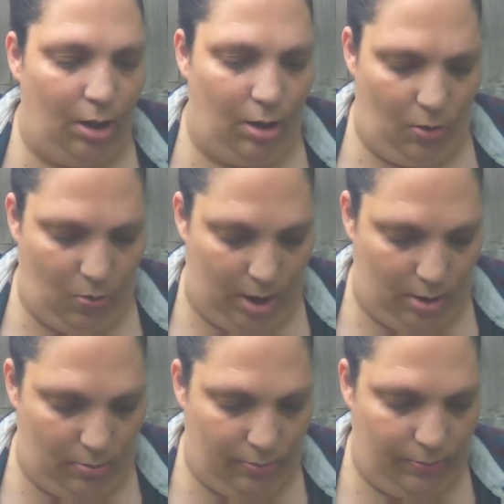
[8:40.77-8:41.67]
Oh,
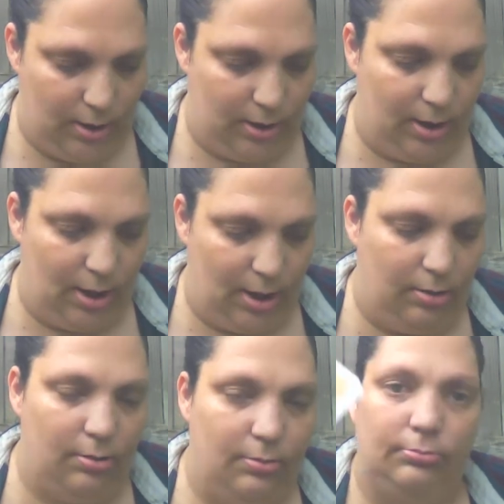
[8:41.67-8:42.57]
wow. The
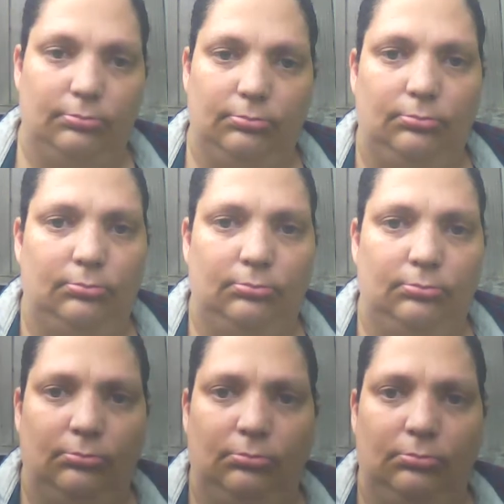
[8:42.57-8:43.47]
sun.
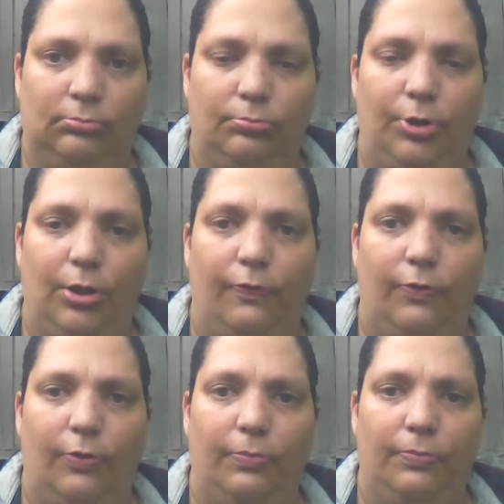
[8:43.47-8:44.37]

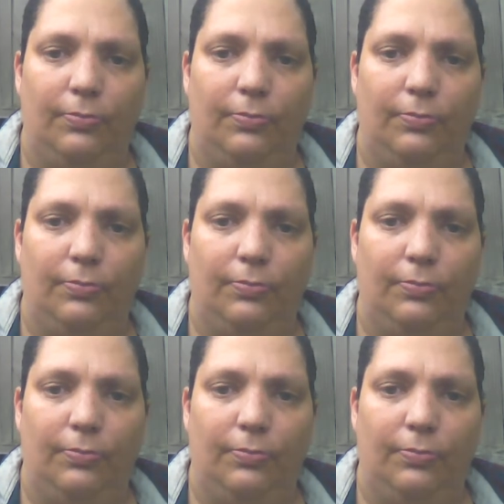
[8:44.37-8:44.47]
Beautiful.